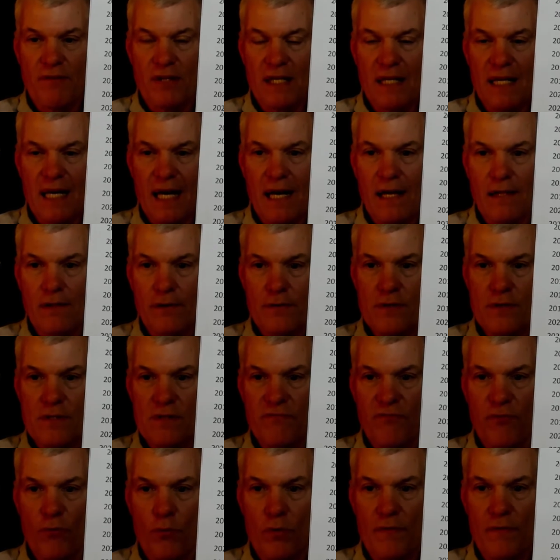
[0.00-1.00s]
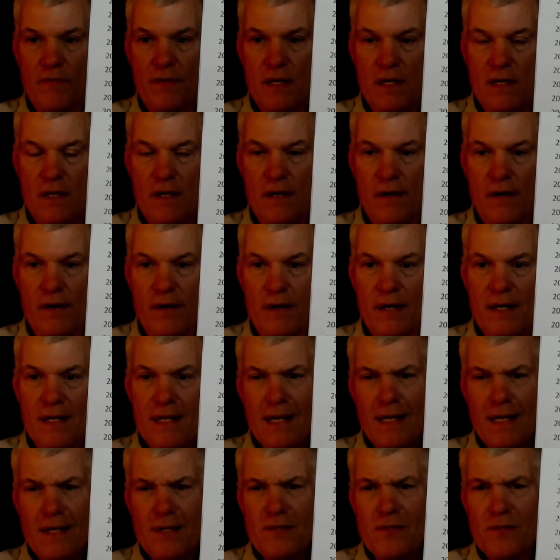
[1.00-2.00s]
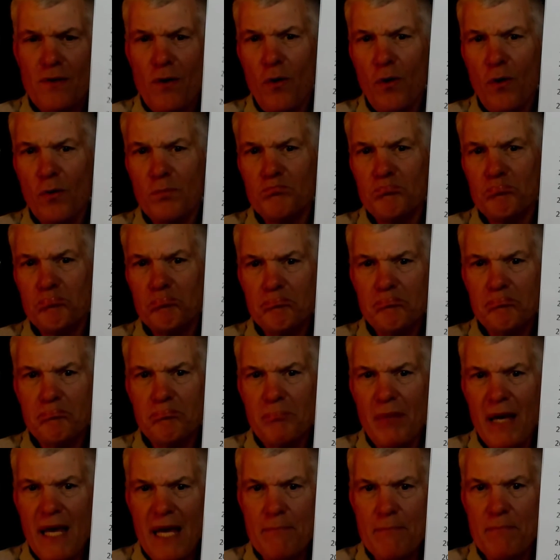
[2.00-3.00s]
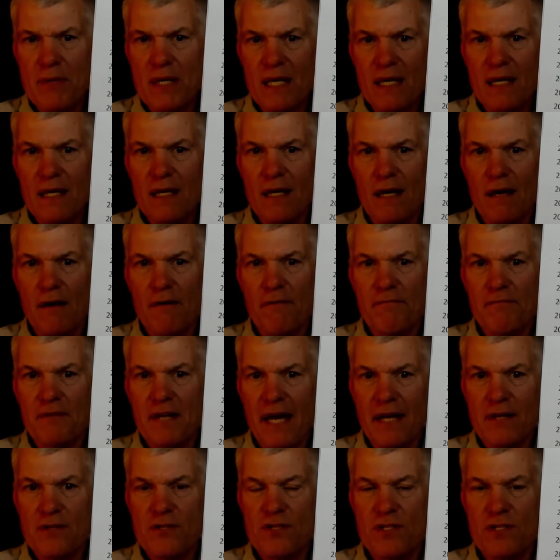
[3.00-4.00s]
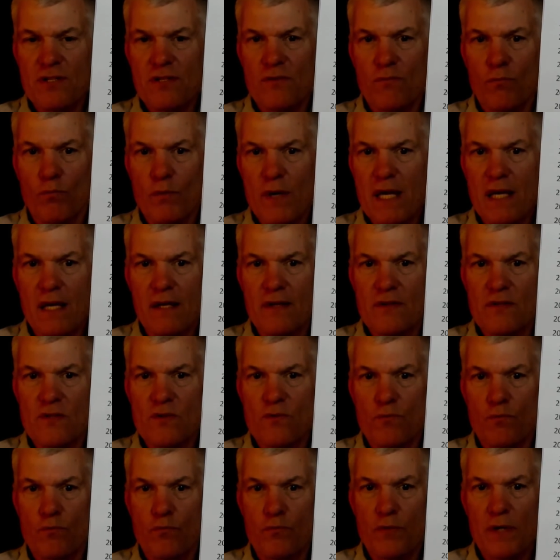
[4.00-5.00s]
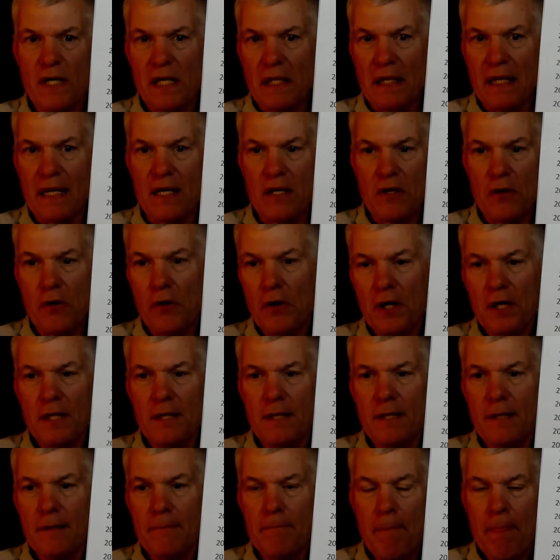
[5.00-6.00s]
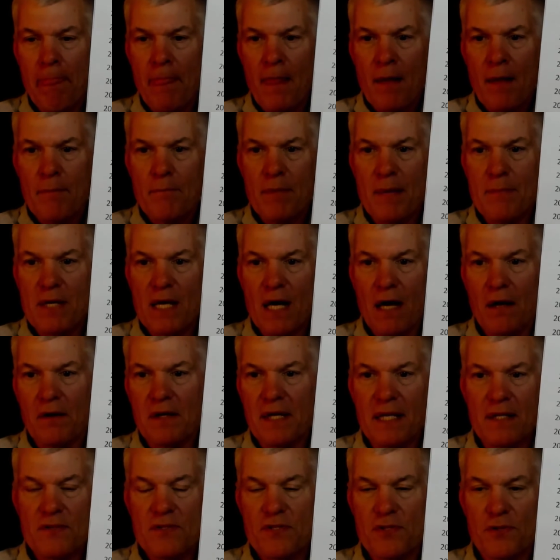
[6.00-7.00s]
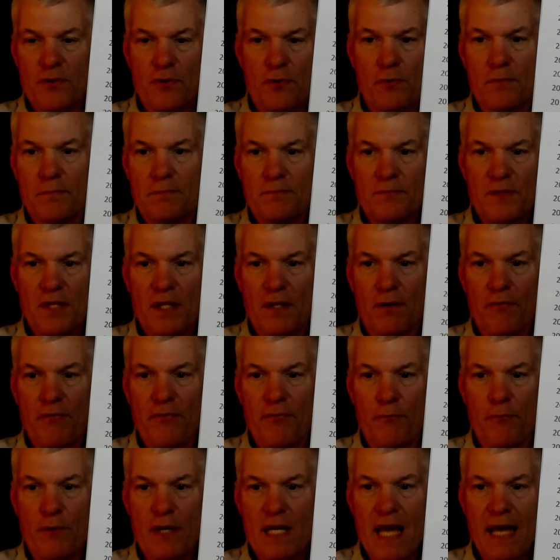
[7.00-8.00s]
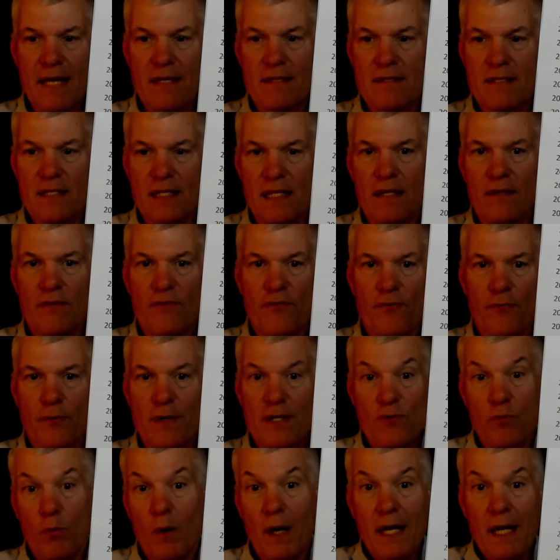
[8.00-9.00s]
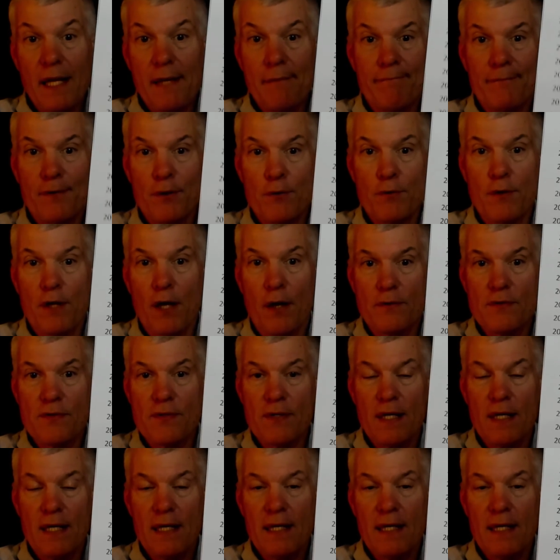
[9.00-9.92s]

uh, for the year. So maybe if next week is really good, maybe I'll get to, you know, 318, 320, who knows.